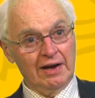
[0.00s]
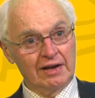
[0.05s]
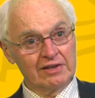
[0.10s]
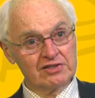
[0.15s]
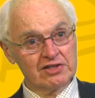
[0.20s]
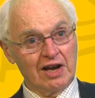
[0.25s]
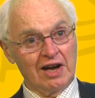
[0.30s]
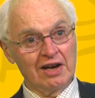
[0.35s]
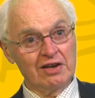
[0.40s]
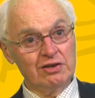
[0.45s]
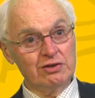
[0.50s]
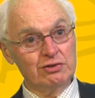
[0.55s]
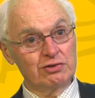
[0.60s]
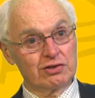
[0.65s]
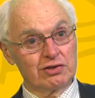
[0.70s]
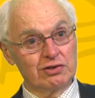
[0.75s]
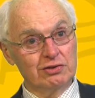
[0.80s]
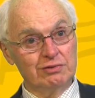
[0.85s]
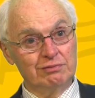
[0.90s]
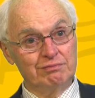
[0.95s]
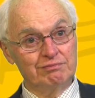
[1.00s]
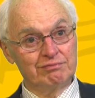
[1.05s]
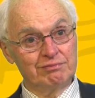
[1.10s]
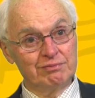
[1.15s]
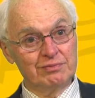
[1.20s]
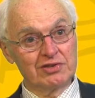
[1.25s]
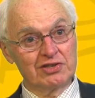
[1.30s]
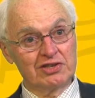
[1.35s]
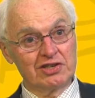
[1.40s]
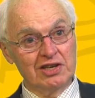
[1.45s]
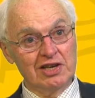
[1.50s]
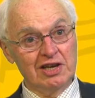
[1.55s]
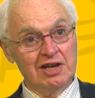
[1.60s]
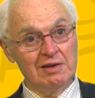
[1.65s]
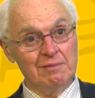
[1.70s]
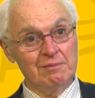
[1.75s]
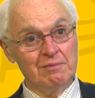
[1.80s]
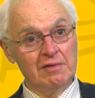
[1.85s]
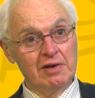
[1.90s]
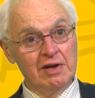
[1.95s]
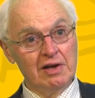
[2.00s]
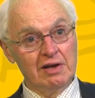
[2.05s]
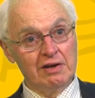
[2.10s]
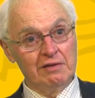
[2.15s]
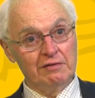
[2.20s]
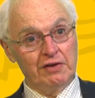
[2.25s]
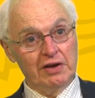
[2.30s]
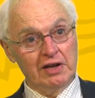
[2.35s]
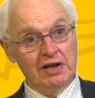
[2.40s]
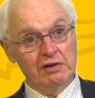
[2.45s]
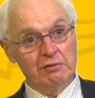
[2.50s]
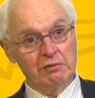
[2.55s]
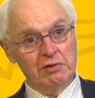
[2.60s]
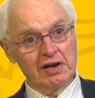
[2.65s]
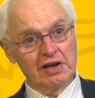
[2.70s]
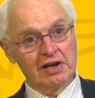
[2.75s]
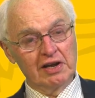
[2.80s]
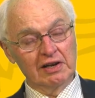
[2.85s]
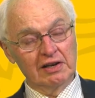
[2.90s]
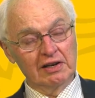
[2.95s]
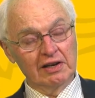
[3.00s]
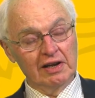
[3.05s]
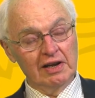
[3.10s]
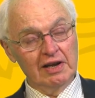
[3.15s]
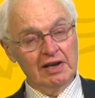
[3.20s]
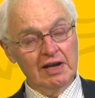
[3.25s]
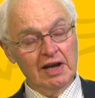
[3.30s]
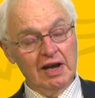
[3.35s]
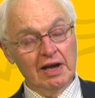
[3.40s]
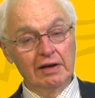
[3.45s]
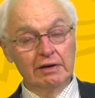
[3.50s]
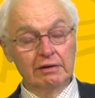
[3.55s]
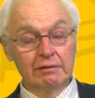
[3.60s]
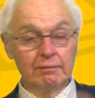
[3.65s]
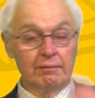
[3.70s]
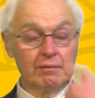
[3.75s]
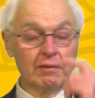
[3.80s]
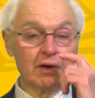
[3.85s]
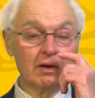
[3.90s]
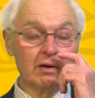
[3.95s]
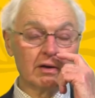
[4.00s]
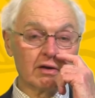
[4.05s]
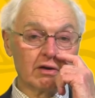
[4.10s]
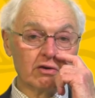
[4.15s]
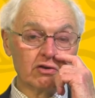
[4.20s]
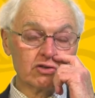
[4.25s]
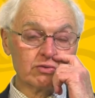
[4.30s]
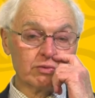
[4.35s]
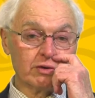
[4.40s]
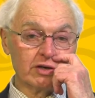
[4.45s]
so I used to see him fairly regularly. And of course,